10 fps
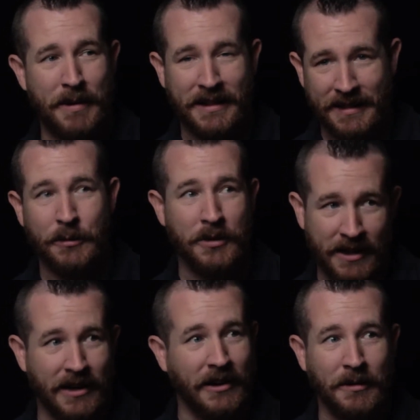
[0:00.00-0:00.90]
I bet they were
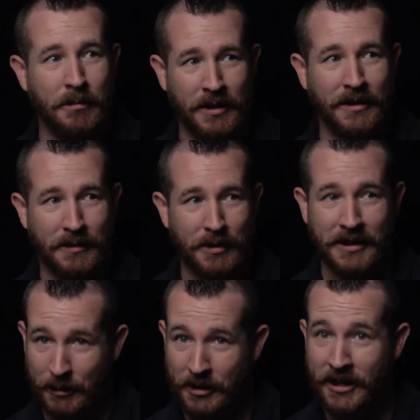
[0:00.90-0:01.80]
there, but
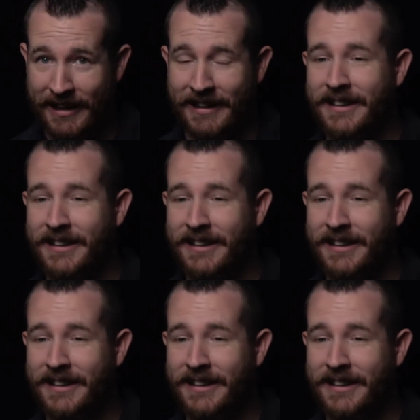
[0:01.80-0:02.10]
they were cut.